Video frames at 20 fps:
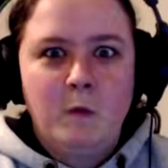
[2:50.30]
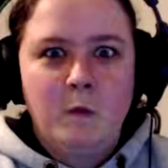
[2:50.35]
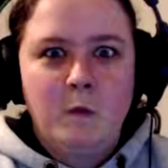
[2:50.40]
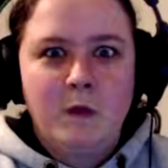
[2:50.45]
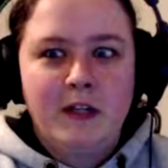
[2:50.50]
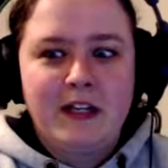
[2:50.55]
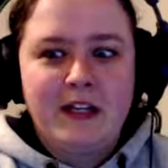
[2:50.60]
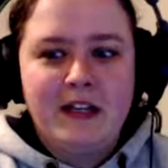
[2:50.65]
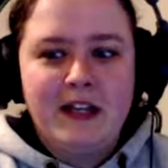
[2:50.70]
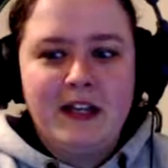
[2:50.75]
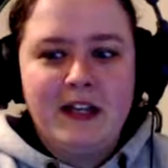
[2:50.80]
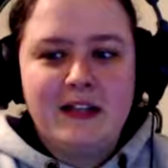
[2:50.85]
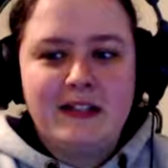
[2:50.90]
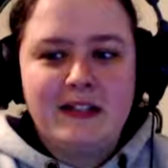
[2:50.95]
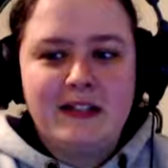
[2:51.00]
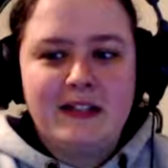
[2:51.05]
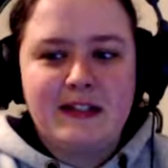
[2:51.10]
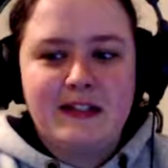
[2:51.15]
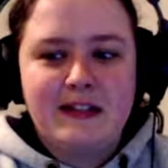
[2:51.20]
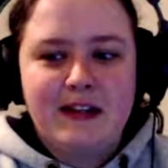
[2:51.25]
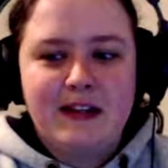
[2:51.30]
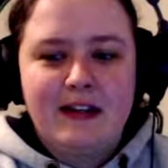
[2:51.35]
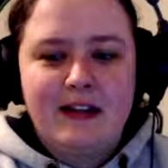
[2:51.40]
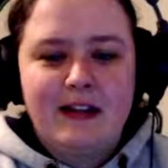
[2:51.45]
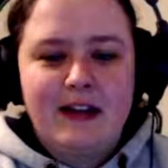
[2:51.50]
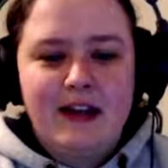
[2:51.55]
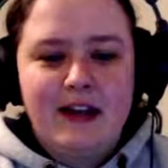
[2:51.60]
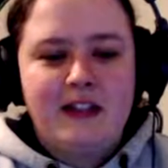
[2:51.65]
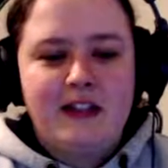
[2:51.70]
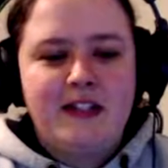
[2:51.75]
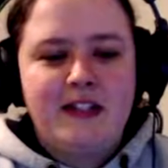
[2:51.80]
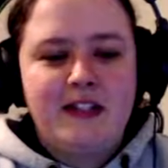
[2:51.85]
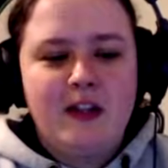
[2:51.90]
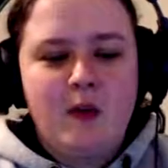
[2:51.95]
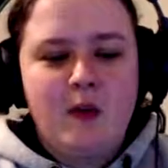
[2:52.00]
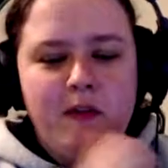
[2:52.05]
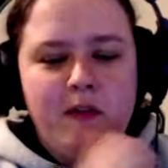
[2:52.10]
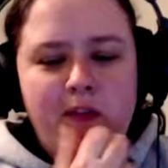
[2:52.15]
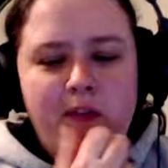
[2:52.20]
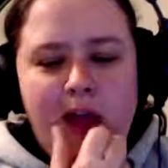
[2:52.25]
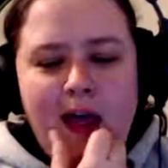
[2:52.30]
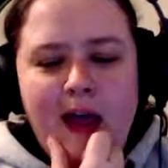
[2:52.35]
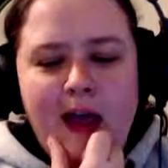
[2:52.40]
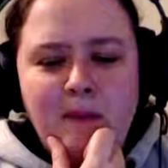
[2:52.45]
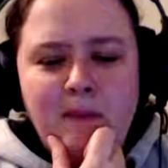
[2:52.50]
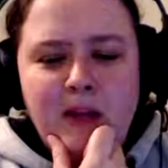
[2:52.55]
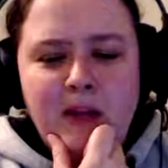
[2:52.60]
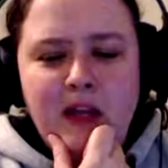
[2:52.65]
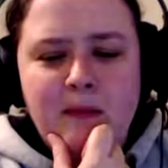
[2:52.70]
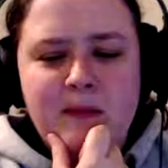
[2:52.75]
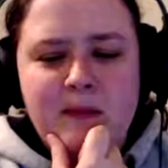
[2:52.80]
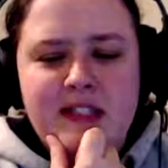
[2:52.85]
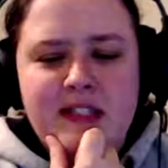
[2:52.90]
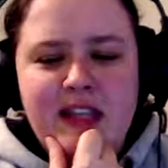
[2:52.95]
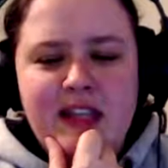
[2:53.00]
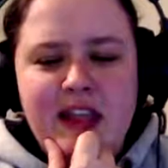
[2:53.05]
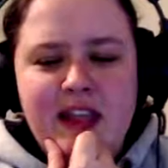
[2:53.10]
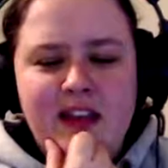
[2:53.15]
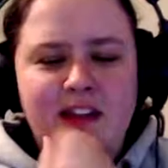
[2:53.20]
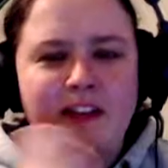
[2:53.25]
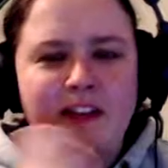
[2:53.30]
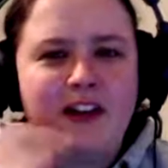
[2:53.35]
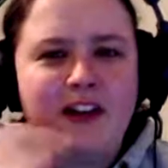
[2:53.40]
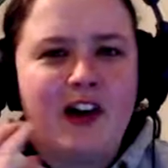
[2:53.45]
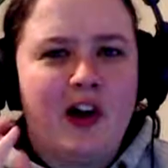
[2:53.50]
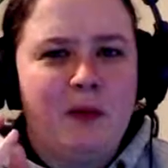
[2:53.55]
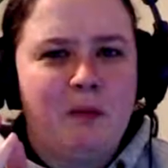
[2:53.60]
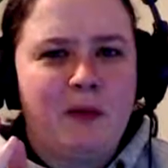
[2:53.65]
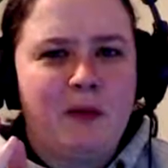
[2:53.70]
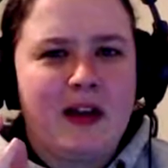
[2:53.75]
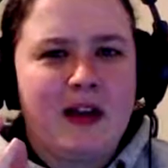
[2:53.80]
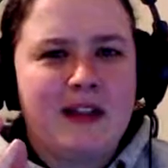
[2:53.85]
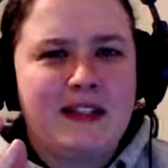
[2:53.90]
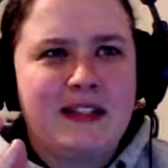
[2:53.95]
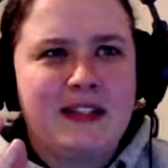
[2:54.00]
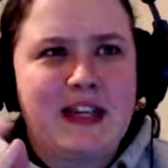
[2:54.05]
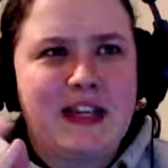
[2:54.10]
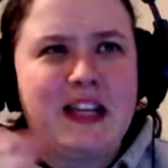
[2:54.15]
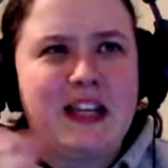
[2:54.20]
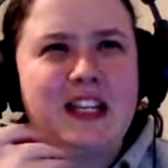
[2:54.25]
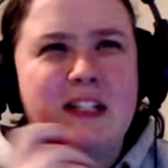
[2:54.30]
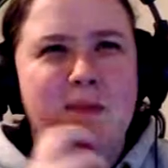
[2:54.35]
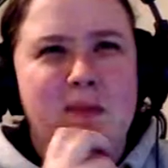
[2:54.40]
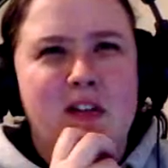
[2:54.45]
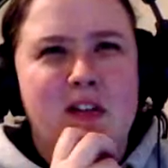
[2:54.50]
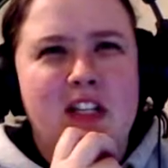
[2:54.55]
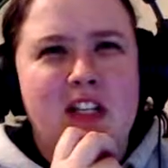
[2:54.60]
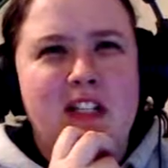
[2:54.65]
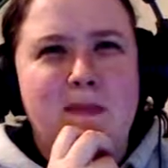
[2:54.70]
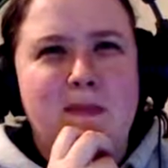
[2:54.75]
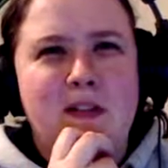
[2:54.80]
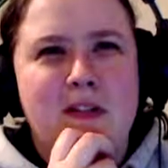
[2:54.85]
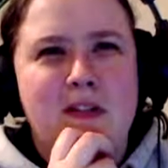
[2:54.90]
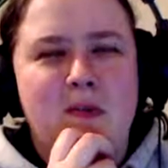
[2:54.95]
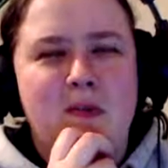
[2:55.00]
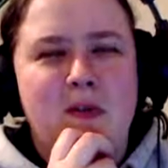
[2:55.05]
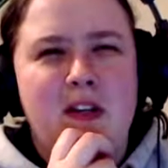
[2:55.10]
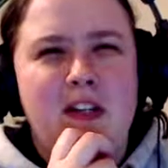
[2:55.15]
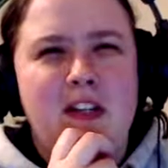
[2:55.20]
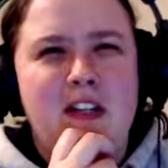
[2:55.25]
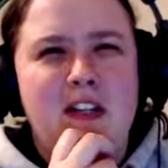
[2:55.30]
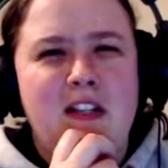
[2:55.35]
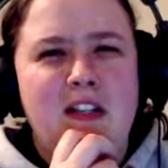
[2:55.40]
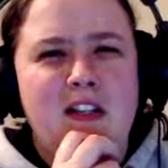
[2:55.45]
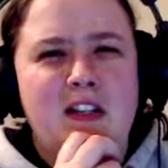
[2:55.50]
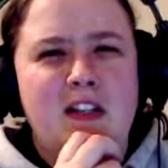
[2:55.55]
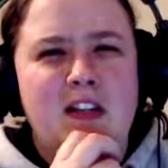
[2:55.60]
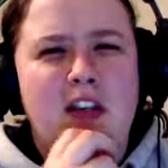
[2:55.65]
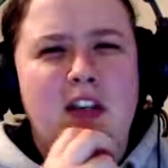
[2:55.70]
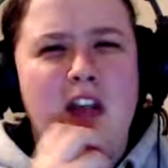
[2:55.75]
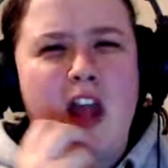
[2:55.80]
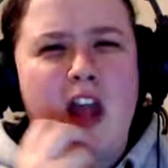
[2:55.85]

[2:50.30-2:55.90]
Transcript: look at this. So if I'm not mistaken, Comrades takes place between...